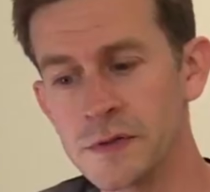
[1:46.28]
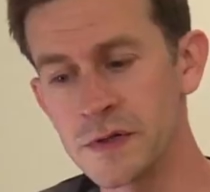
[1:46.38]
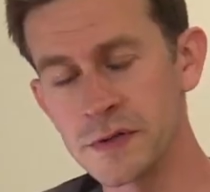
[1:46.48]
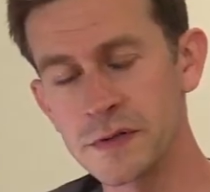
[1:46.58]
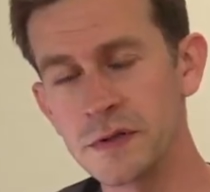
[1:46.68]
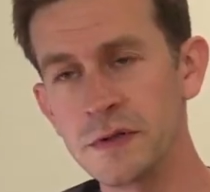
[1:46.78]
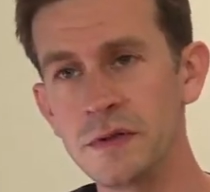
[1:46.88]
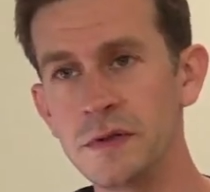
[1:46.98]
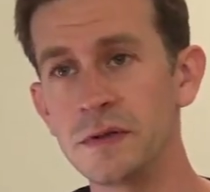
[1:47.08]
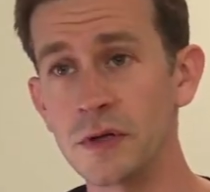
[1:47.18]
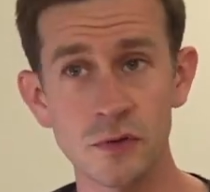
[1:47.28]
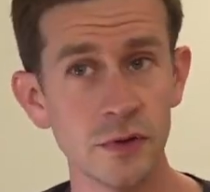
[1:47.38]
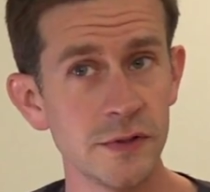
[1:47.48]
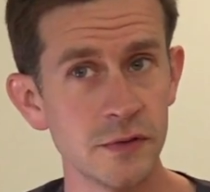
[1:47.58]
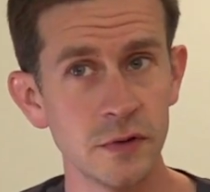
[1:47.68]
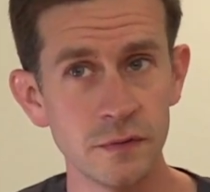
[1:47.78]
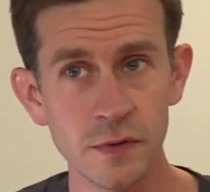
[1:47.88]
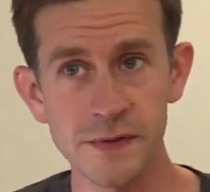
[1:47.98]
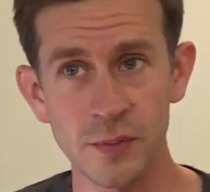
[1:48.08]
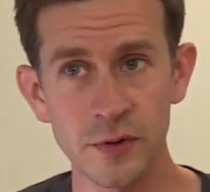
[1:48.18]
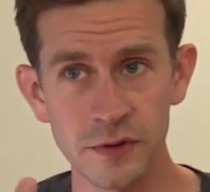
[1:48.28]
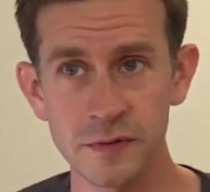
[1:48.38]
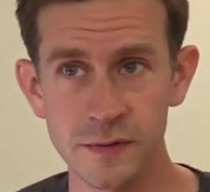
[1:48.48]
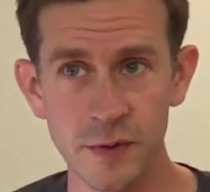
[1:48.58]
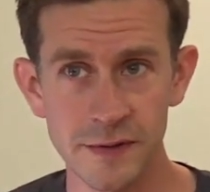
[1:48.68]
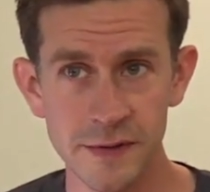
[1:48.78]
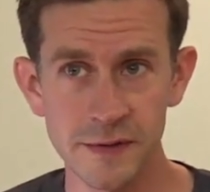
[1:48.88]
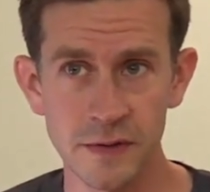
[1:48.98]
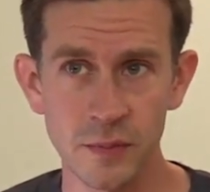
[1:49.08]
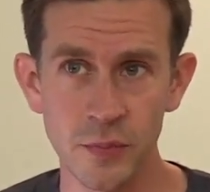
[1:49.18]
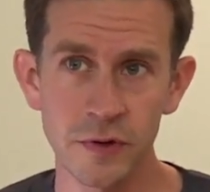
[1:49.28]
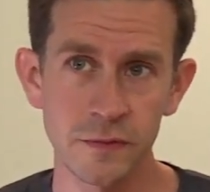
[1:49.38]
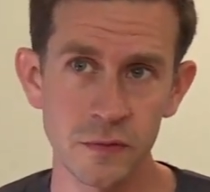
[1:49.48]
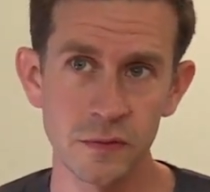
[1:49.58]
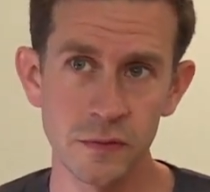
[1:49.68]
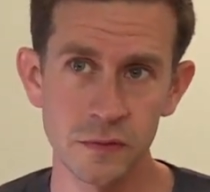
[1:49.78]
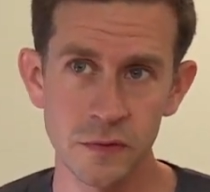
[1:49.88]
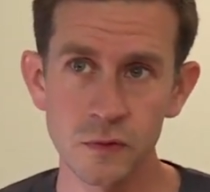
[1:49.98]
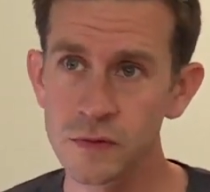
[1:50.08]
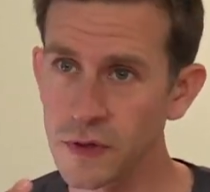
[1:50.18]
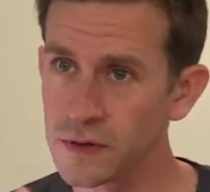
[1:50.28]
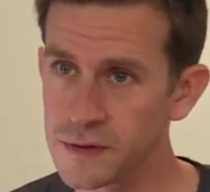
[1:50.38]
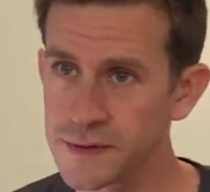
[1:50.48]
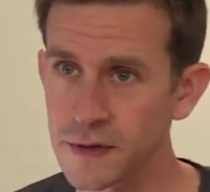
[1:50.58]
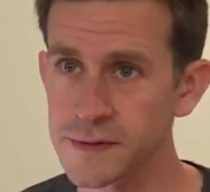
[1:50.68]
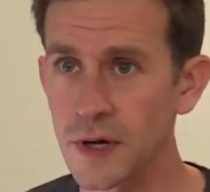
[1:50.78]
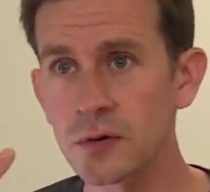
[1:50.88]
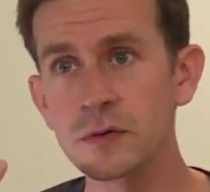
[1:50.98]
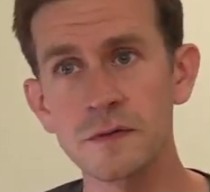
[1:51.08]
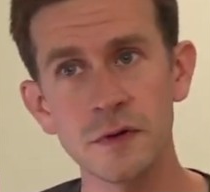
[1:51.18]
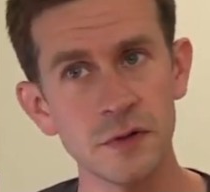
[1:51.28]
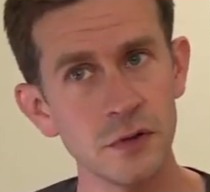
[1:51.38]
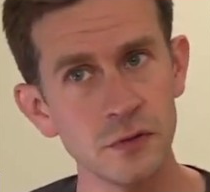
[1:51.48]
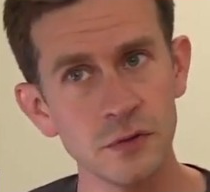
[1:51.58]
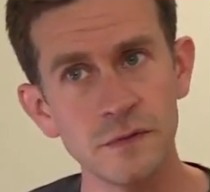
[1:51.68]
So that's the, the natural history of what's happening in the smell system. But if you do take these cells out of their natural